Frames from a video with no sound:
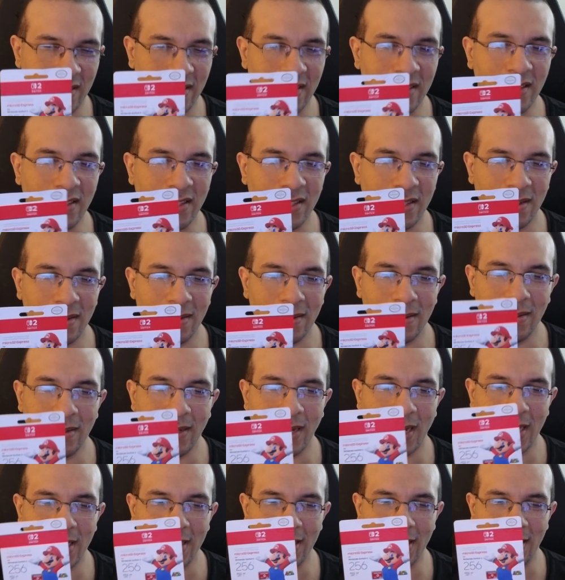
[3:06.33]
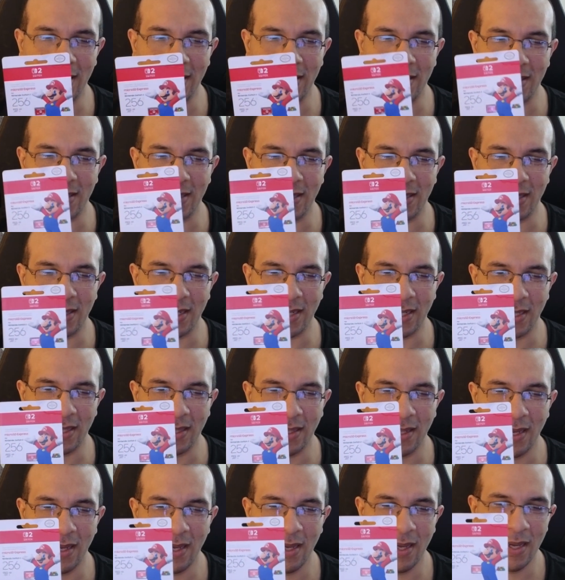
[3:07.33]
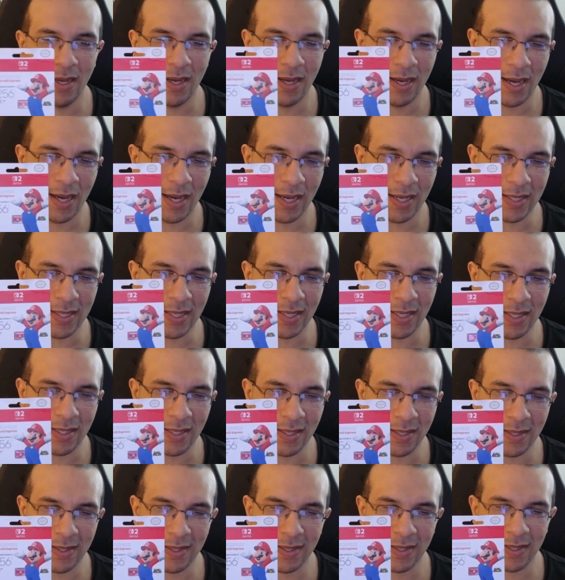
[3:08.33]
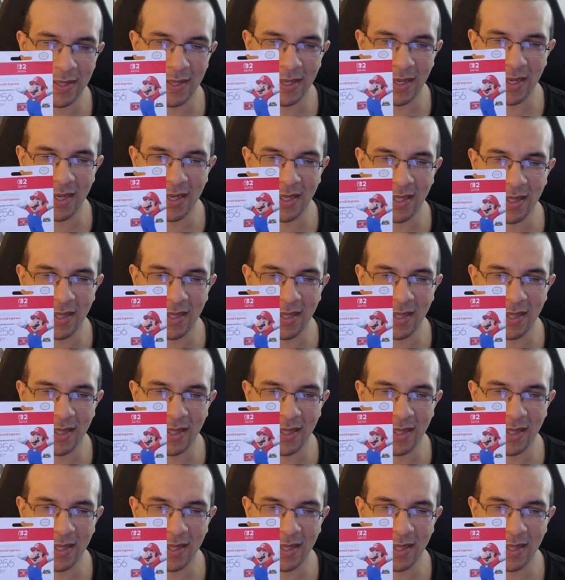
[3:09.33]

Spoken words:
so I understand. I understand.